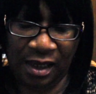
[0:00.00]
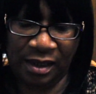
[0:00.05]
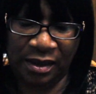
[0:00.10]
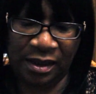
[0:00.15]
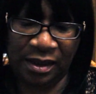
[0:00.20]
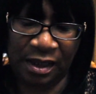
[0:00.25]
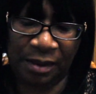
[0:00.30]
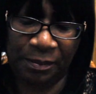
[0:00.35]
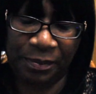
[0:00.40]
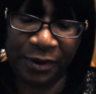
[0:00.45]

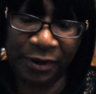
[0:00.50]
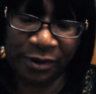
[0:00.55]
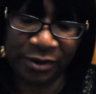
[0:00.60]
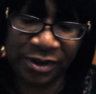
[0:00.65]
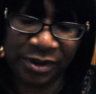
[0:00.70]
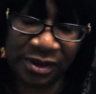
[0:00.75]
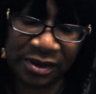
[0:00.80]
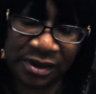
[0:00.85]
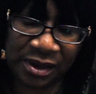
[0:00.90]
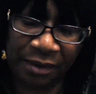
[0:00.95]
Then I
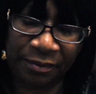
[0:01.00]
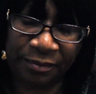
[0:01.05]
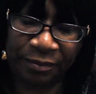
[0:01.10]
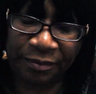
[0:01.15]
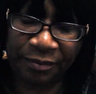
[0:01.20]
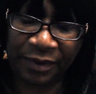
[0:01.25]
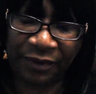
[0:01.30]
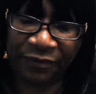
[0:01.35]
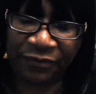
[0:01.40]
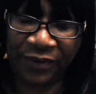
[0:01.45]
purchased,
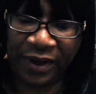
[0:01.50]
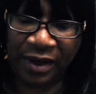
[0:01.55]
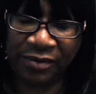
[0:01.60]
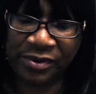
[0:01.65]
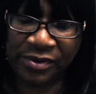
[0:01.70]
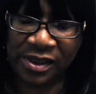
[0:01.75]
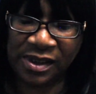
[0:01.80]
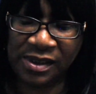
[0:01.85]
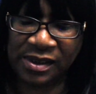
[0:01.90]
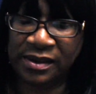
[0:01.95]
my
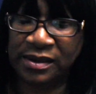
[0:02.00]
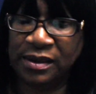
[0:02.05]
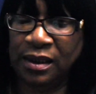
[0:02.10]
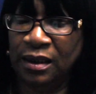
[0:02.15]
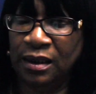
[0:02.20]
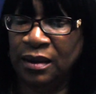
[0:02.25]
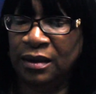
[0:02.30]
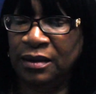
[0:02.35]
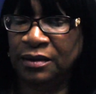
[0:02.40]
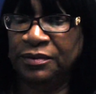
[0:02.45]
favorite is
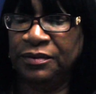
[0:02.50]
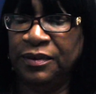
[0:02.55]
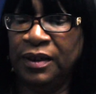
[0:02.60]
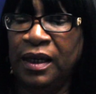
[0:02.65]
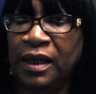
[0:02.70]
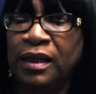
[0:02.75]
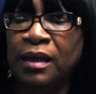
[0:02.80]
Dove,